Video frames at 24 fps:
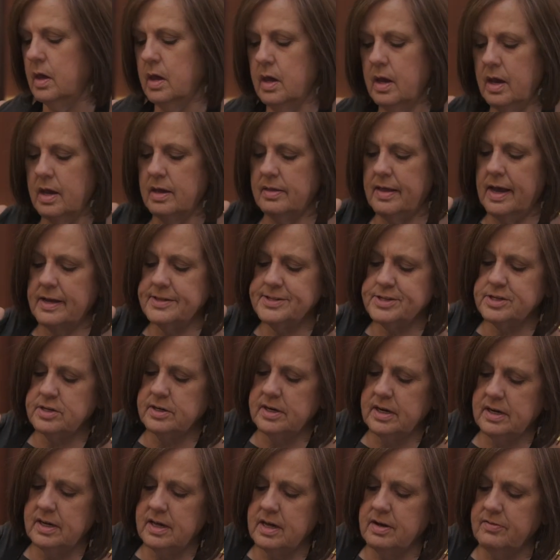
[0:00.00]
And that's going to
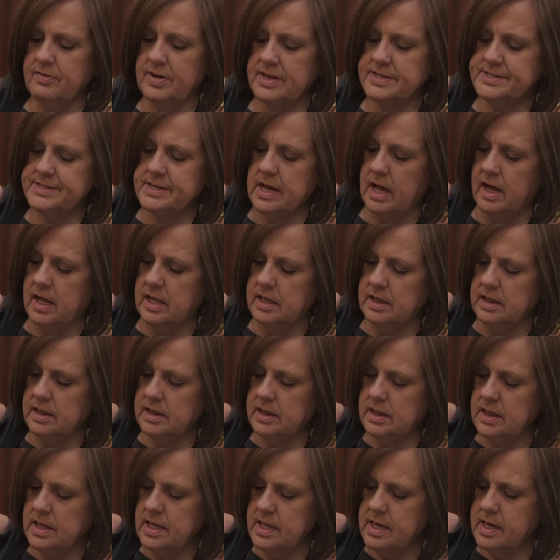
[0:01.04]
give us a
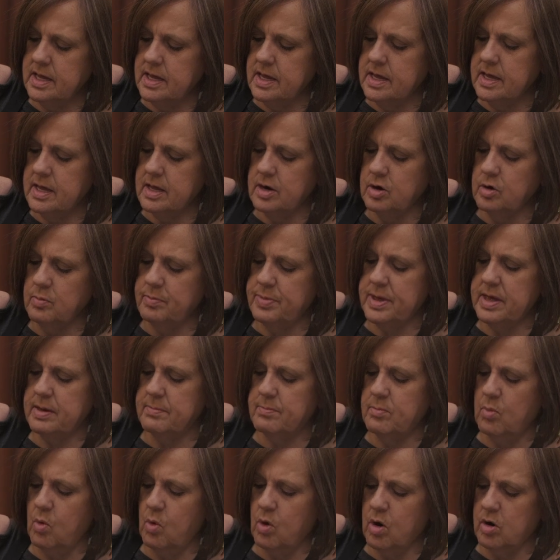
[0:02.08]
little bit
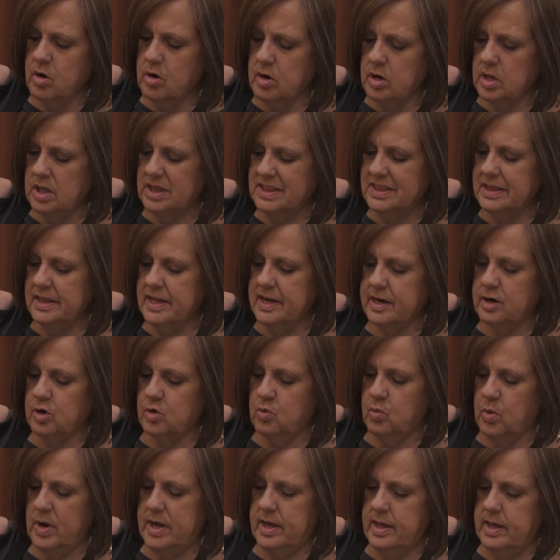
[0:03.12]
more
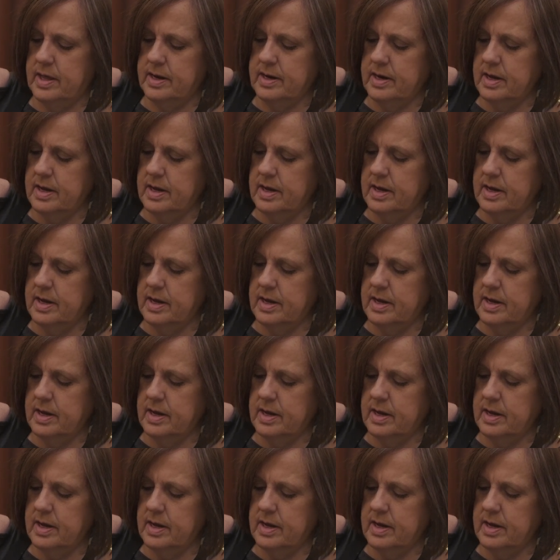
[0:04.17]
liquid